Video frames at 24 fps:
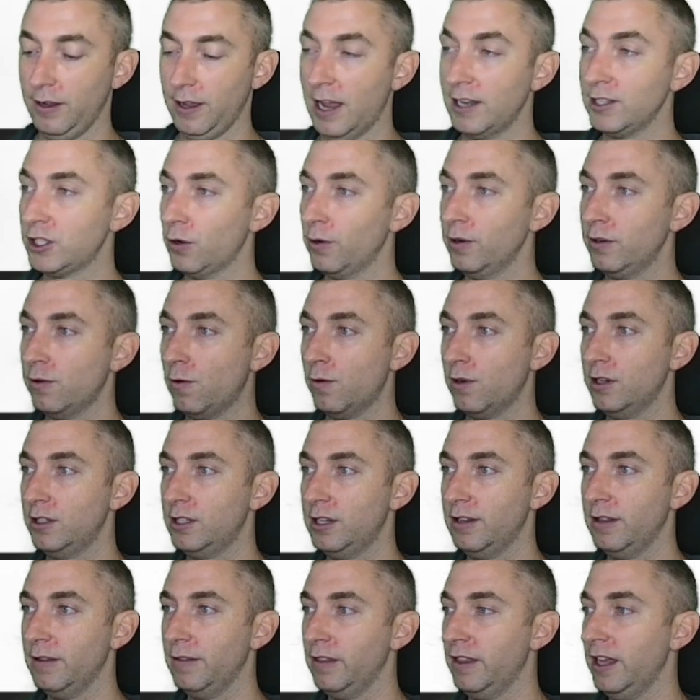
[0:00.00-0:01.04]
And so in order
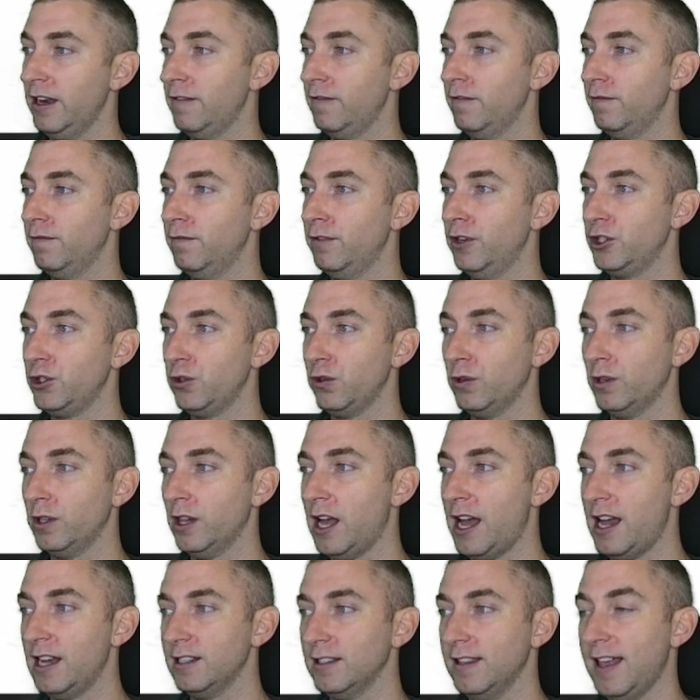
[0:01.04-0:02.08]
to then
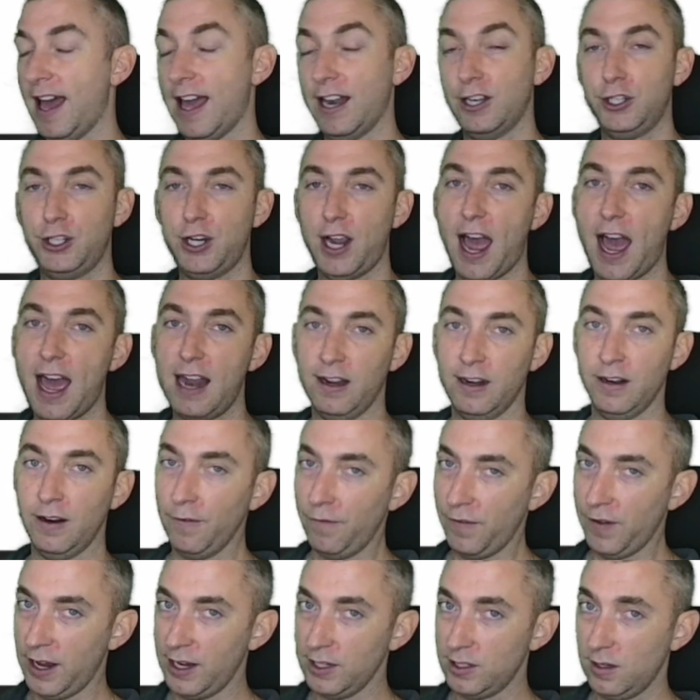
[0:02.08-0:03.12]
visualize that chat
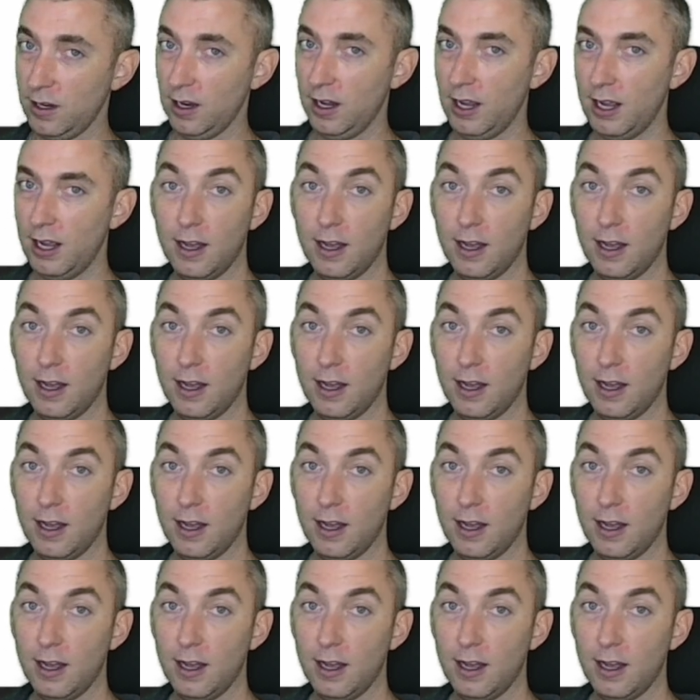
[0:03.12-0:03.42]
interface,